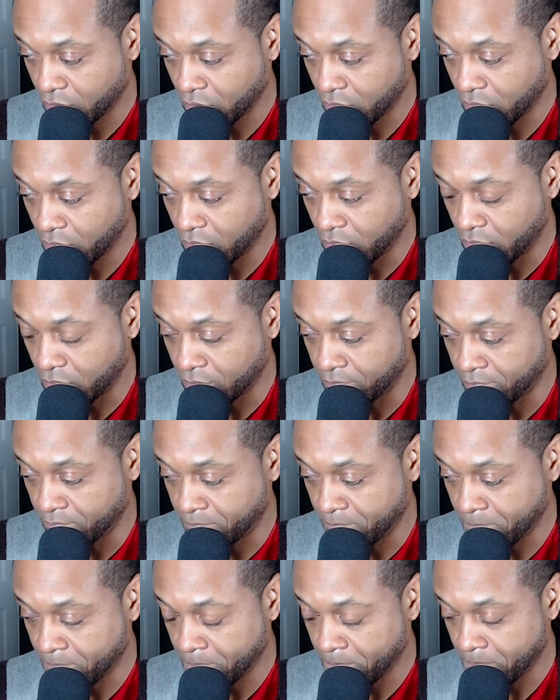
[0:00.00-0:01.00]

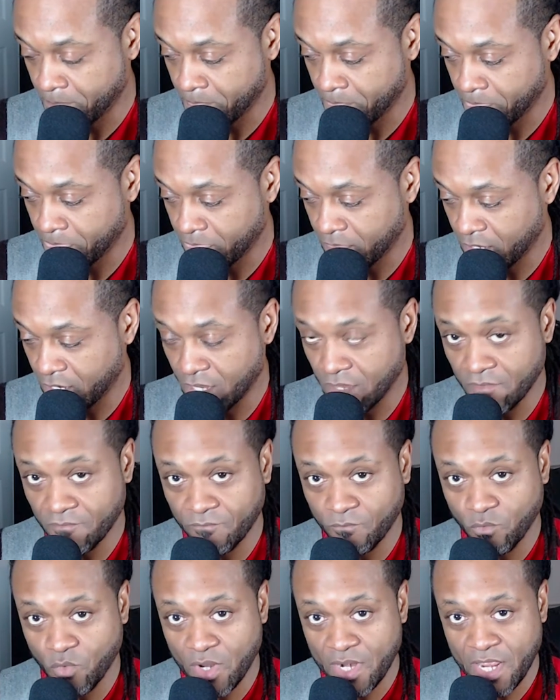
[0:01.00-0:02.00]
of
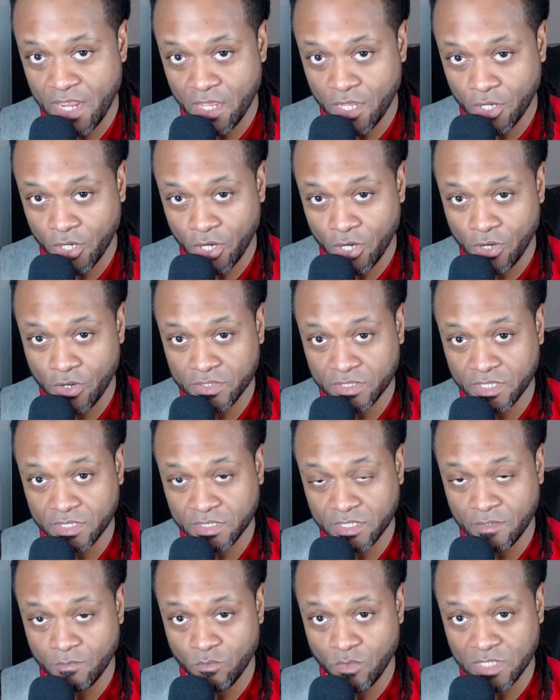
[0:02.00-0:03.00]
what occurs in
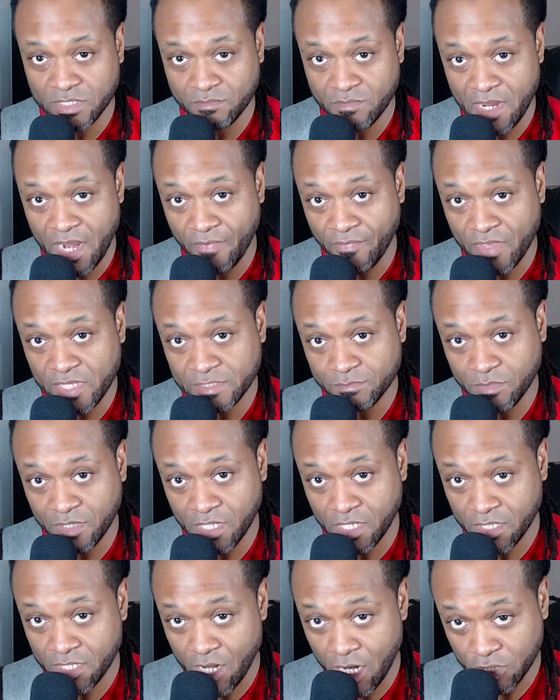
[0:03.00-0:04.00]
someone's mind that has been
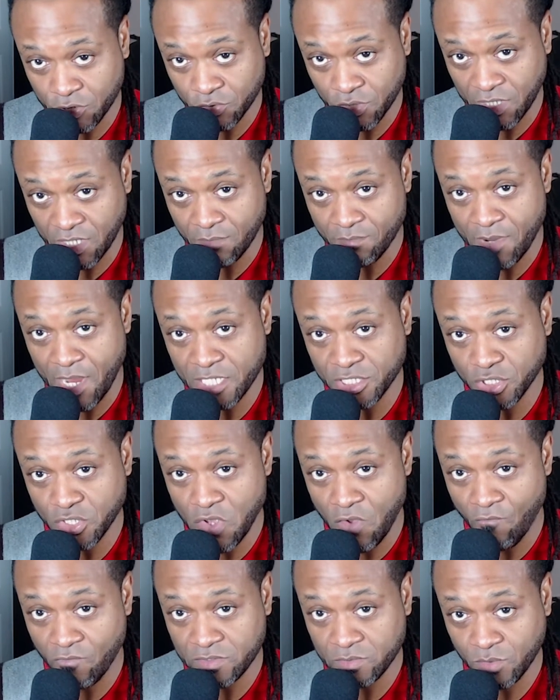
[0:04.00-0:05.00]
indoctrinated by
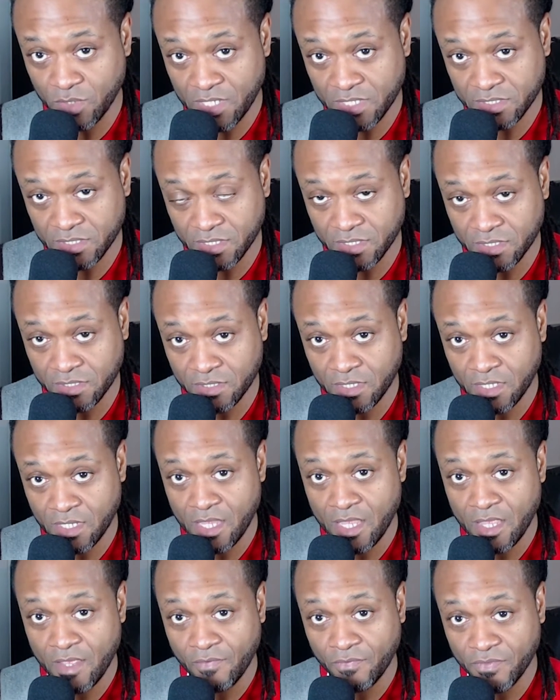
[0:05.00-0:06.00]
Jehovah's Witnesses,
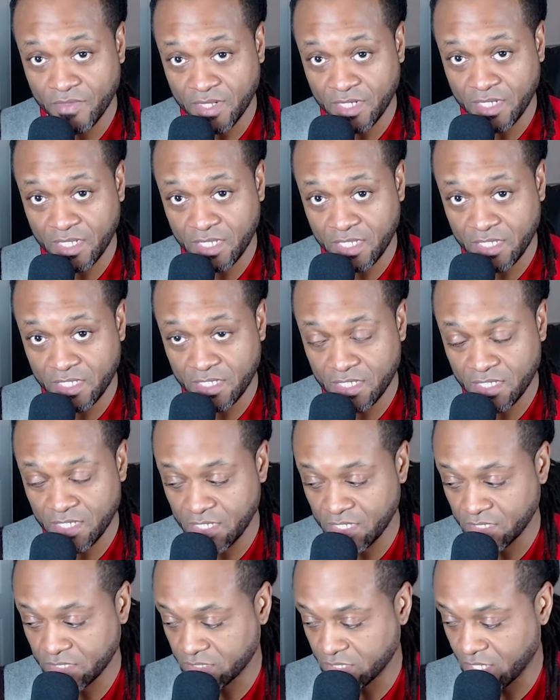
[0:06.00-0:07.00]
then he
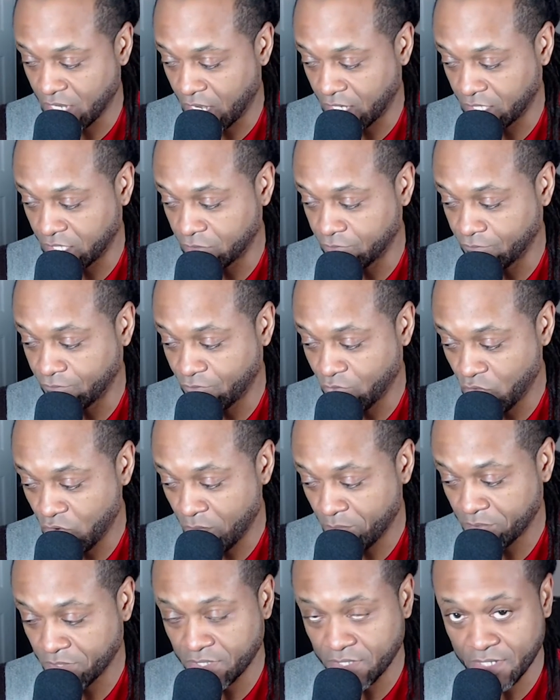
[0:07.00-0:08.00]
is not
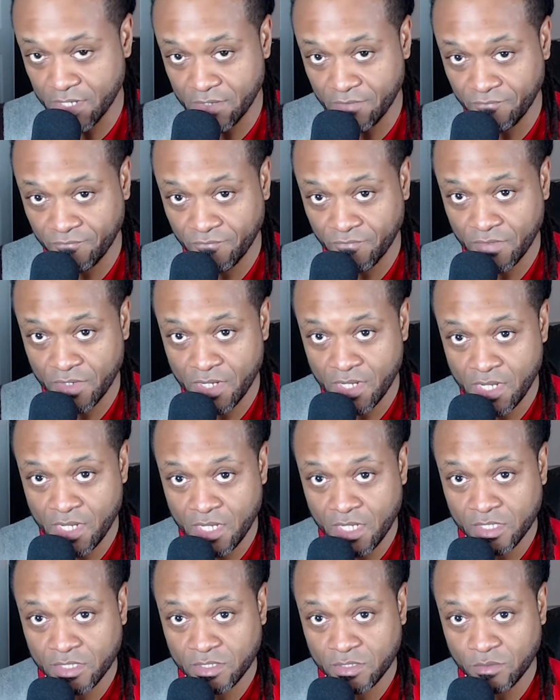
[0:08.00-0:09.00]
informed enough
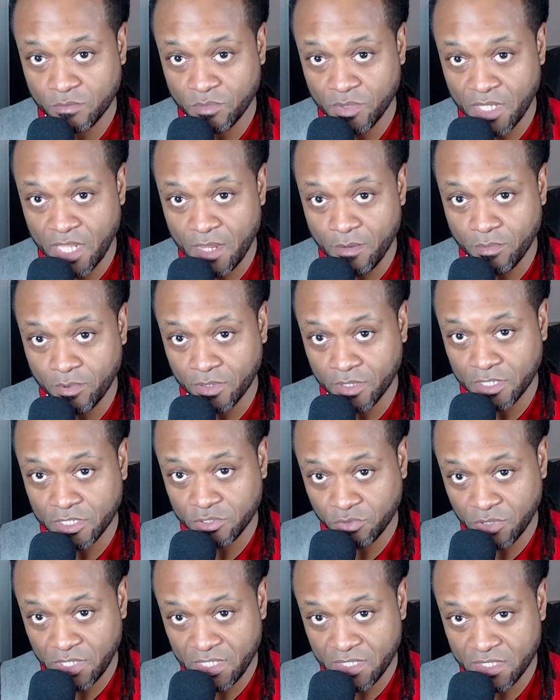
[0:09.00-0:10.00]
to be able to
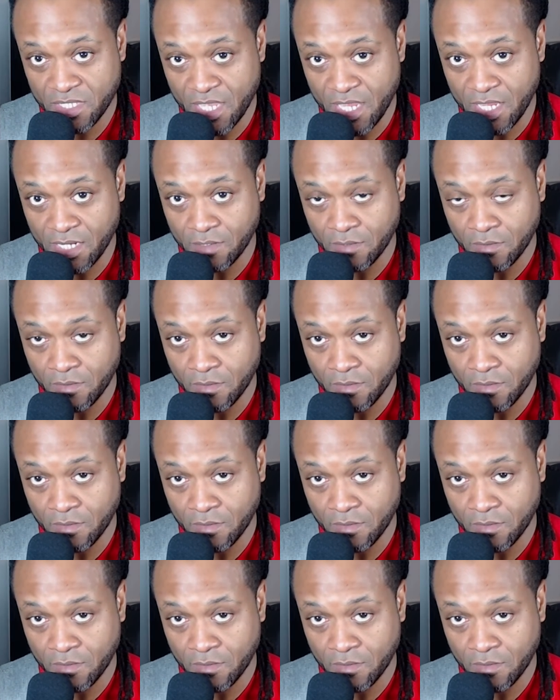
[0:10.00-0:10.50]
treat that